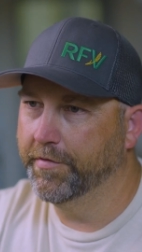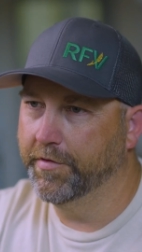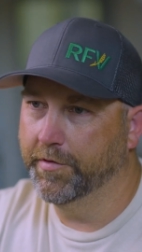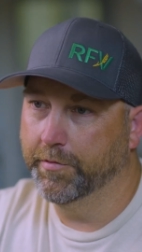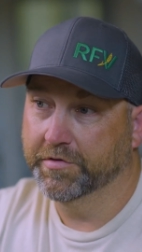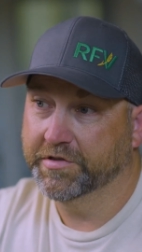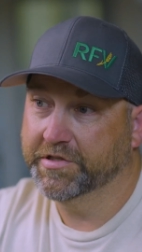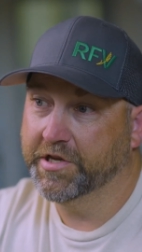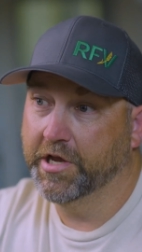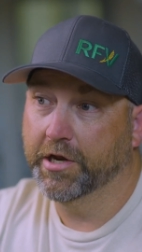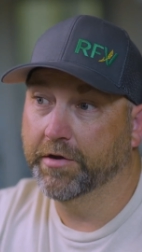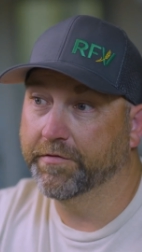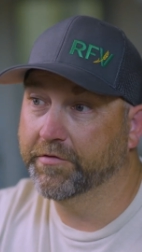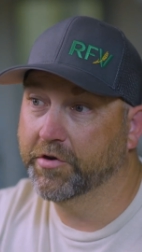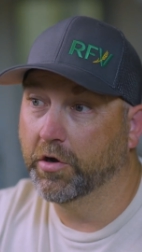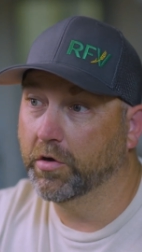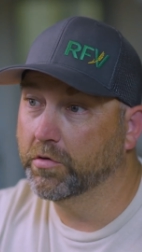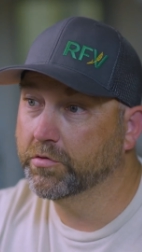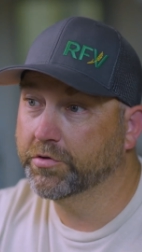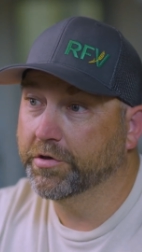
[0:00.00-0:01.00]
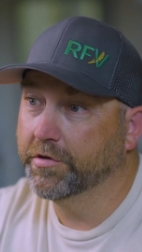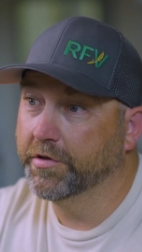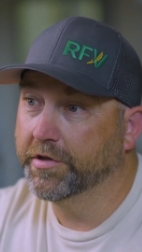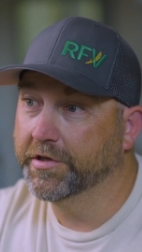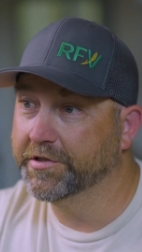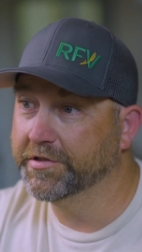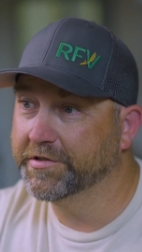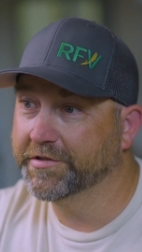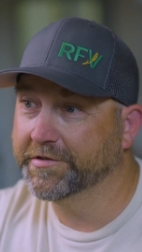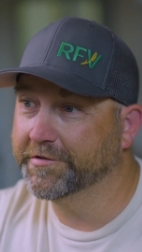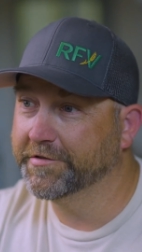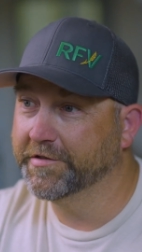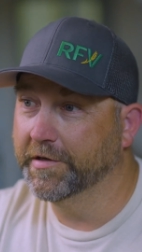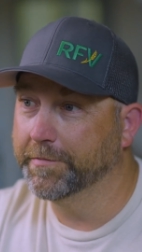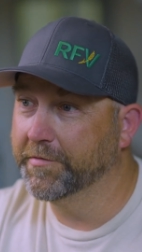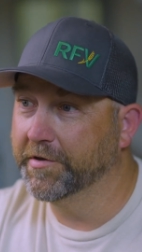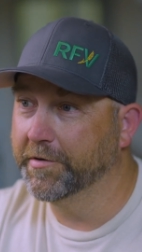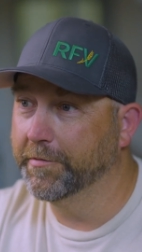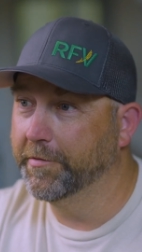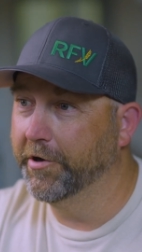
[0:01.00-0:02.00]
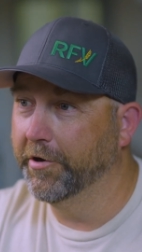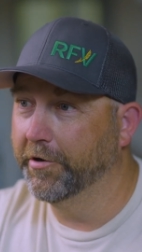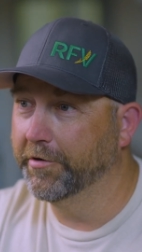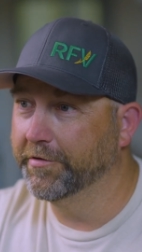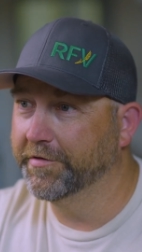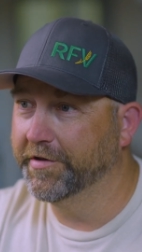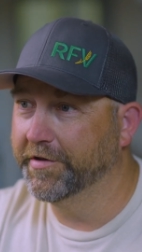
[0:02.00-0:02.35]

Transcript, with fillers: it was kind of culturally just something we all